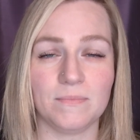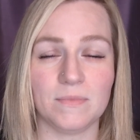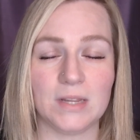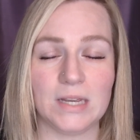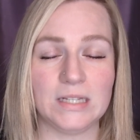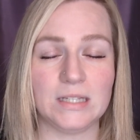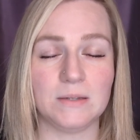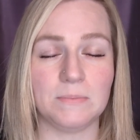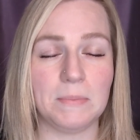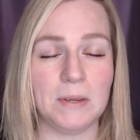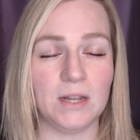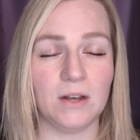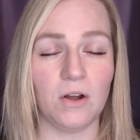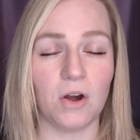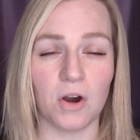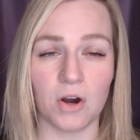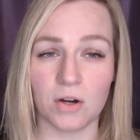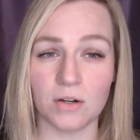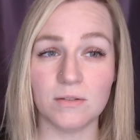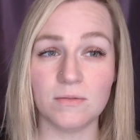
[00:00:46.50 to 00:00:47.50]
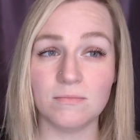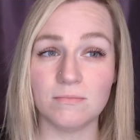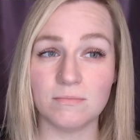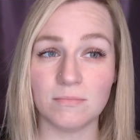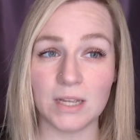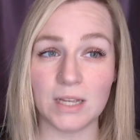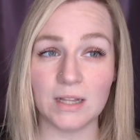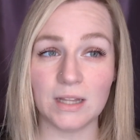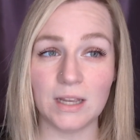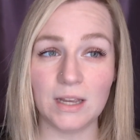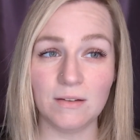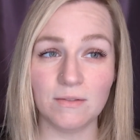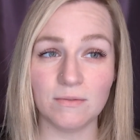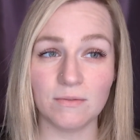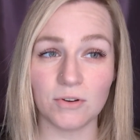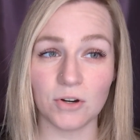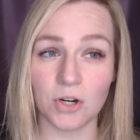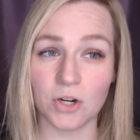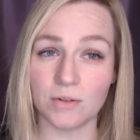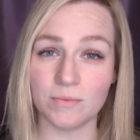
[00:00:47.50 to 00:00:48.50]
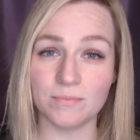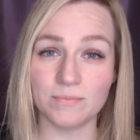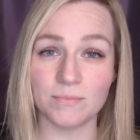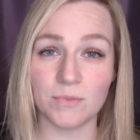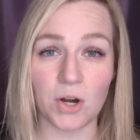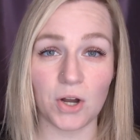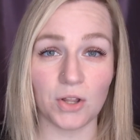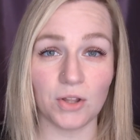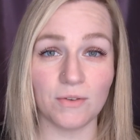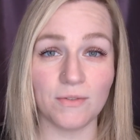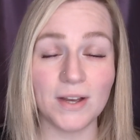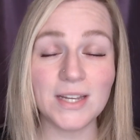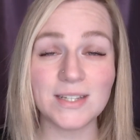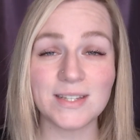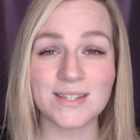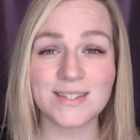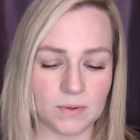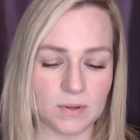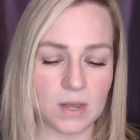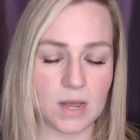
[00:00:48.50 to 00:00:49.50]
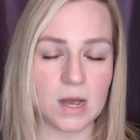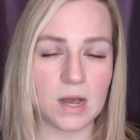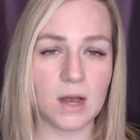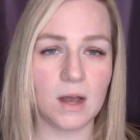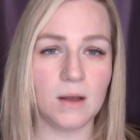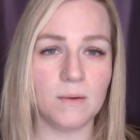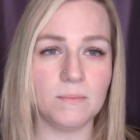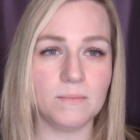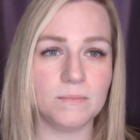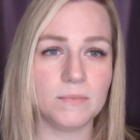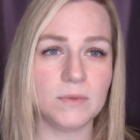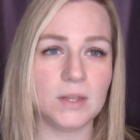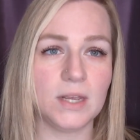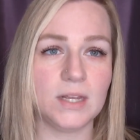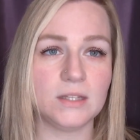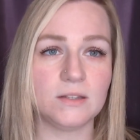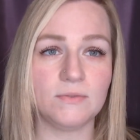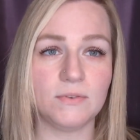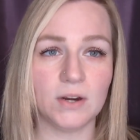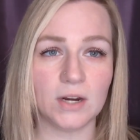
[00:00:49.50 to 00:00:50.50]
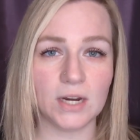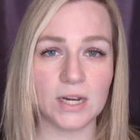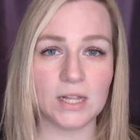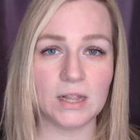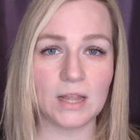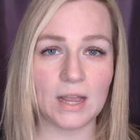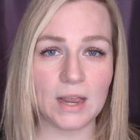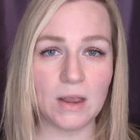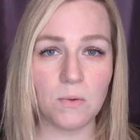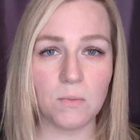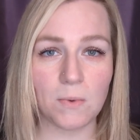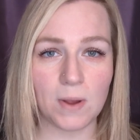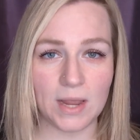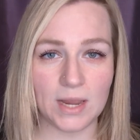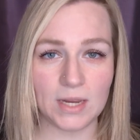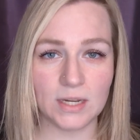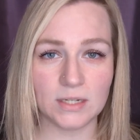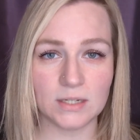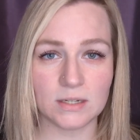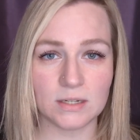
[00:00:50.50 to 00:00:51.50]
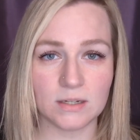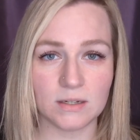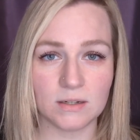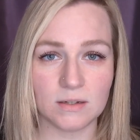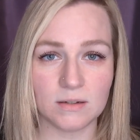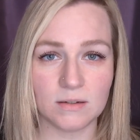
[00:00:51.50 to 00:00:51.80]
it's been hard lately for all of us. It's very lightweight.